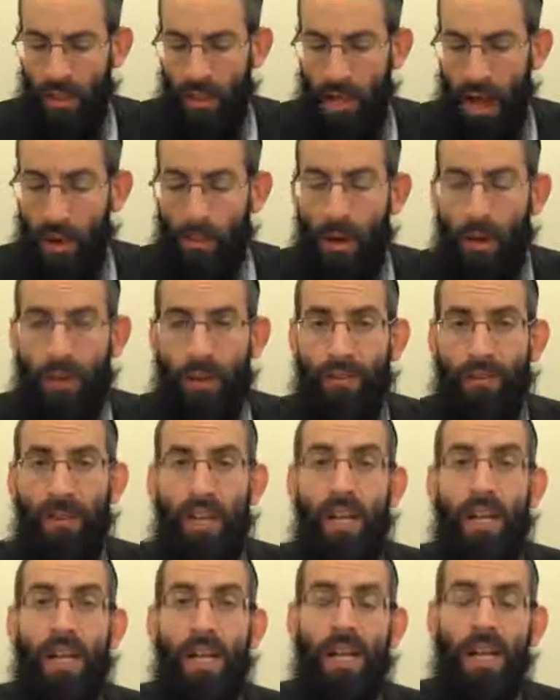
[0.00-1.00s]
However,
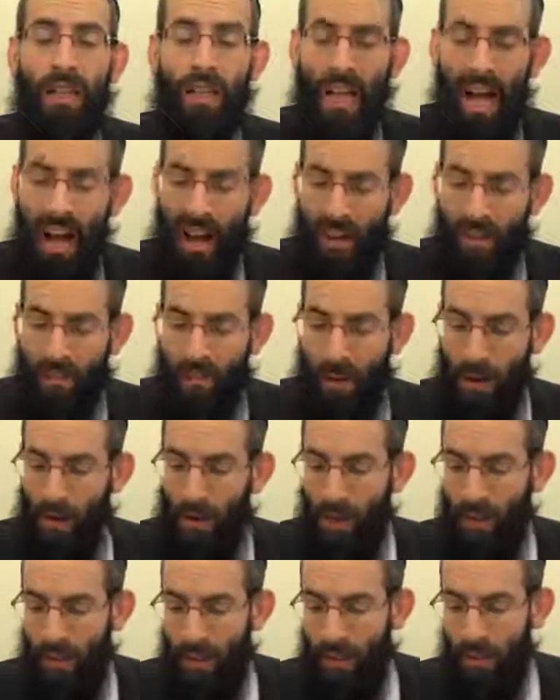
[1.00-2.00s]
Vilav
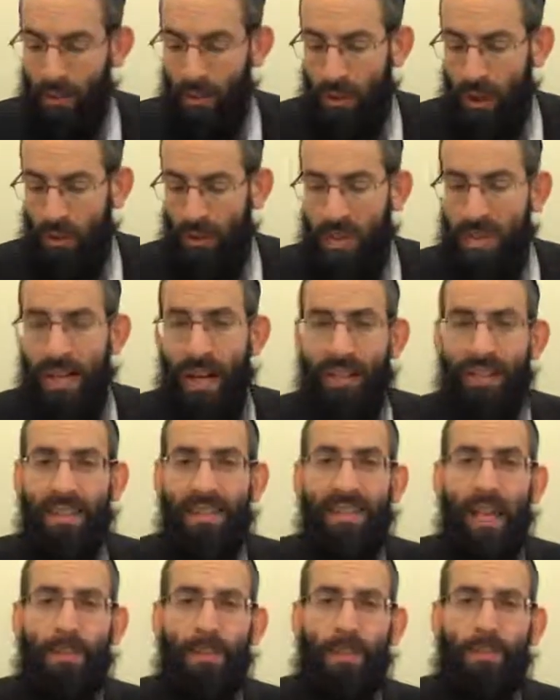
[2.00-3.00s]
Baruchiyu, if he's not
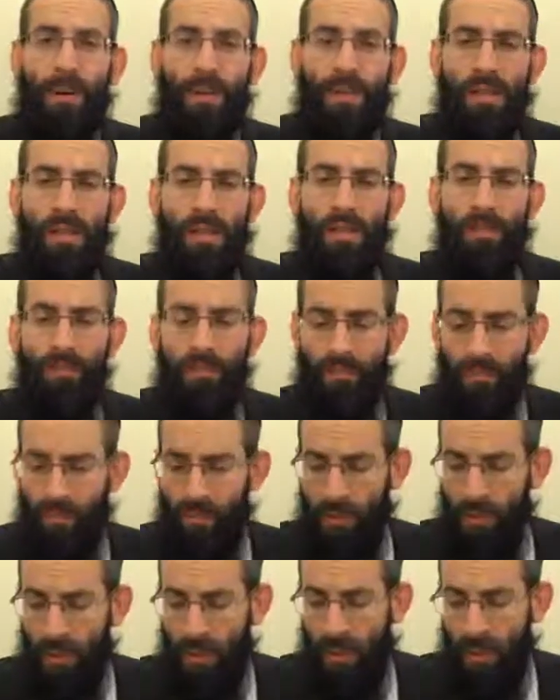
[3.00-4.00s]
this type of person,
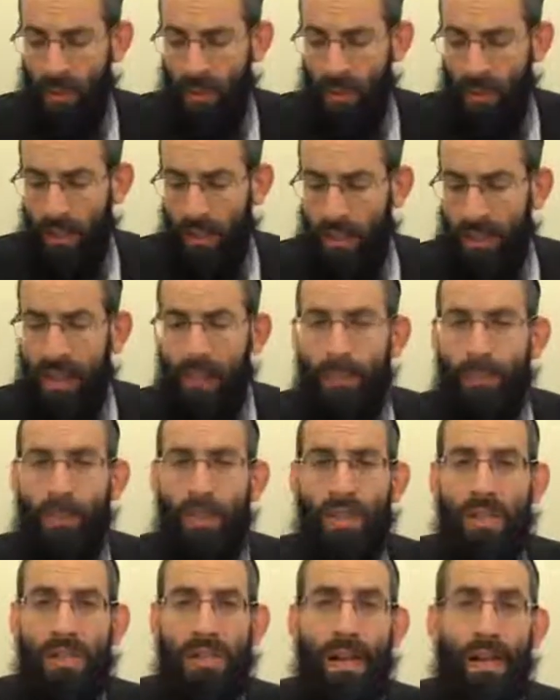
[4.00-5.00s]
he's not the
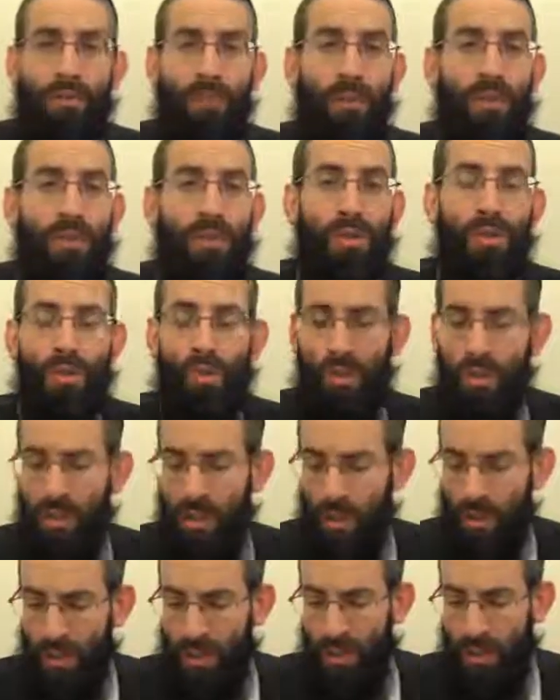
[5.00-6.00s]
person that pursues
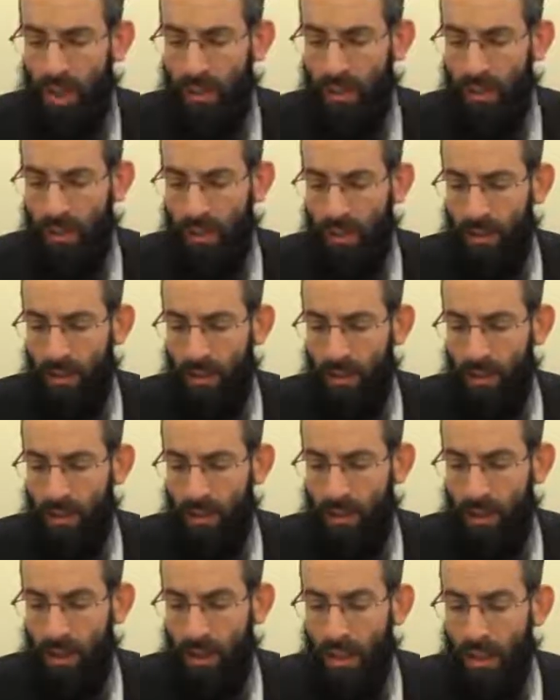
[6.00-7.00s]
Torah study,
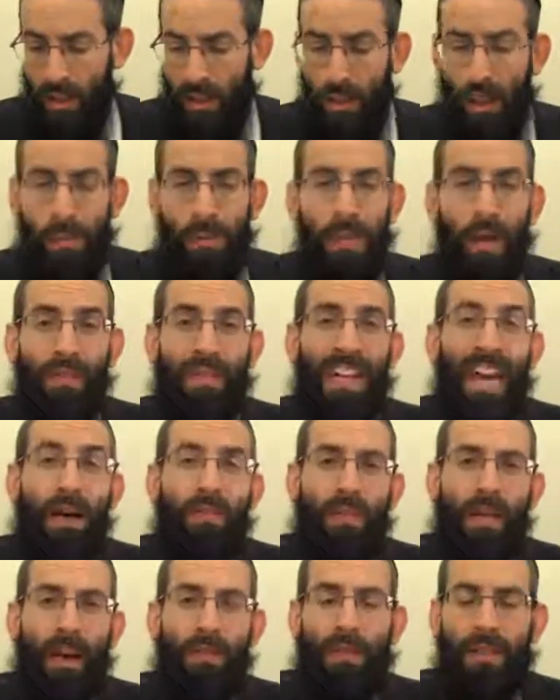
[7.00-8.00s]
so he himself
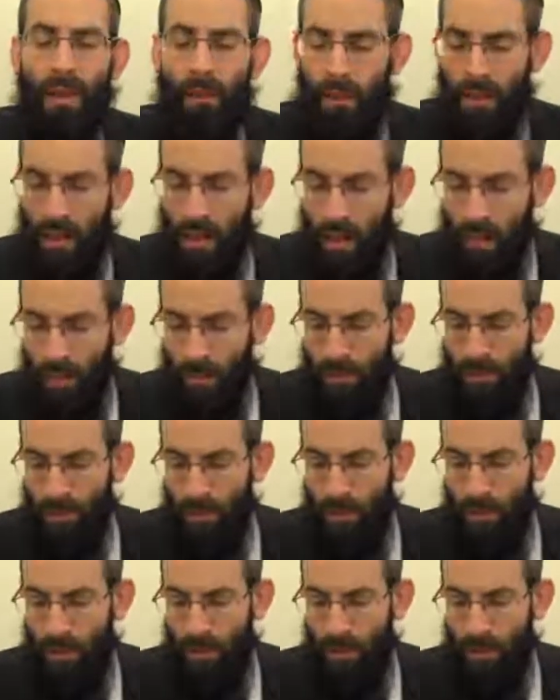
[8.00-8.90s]
can't become a Talmid Chacham.